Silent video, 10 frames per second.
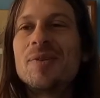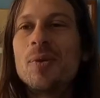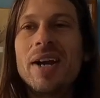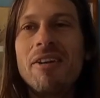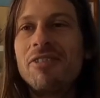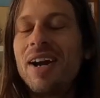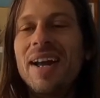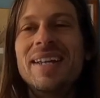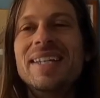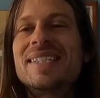whatever,
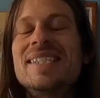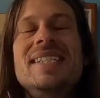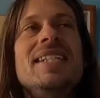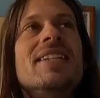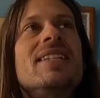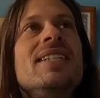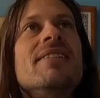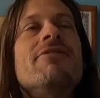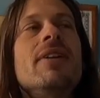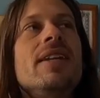see
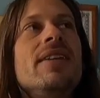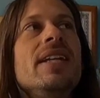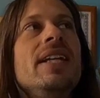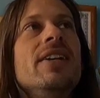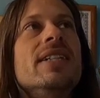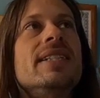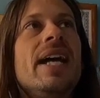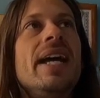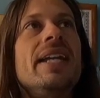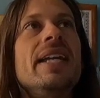the funny thing here is
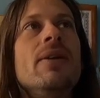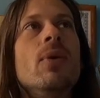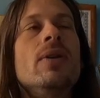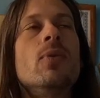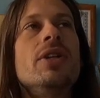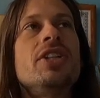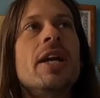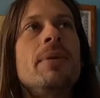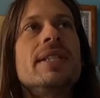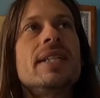that what
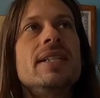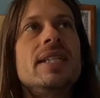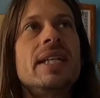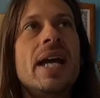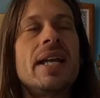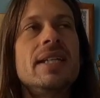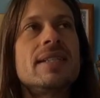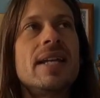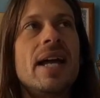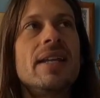Jaime is hinting at
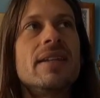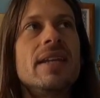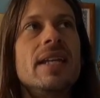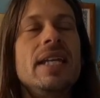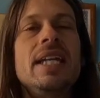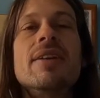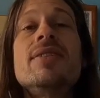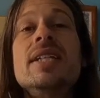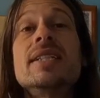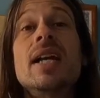is that he
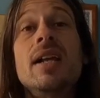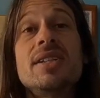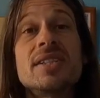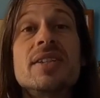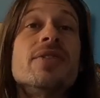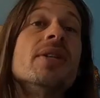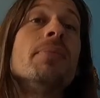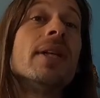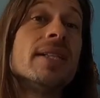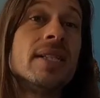gives the intelligence of
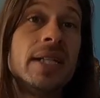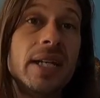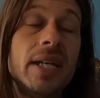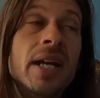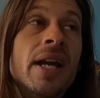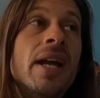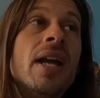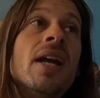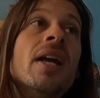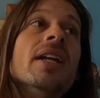simplicity,
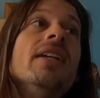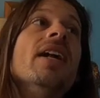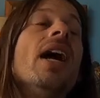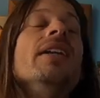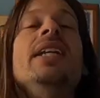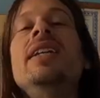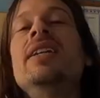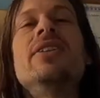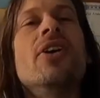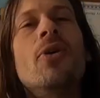not
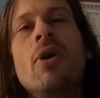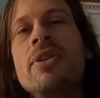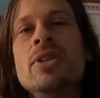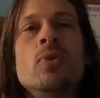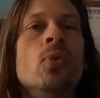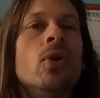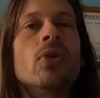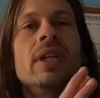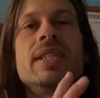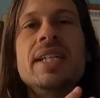needing to know all these
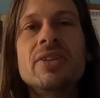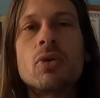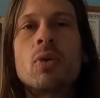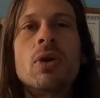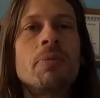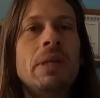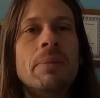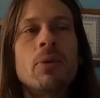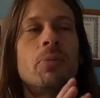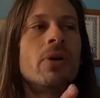worldly, see in the world
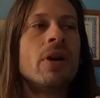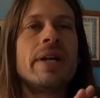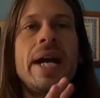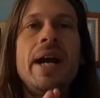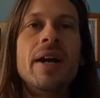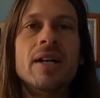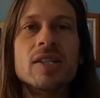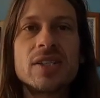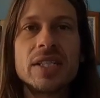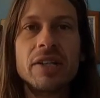people put on
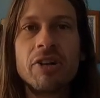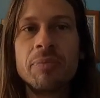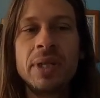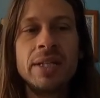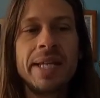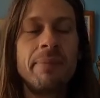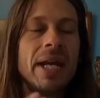airs, you know what I mean? They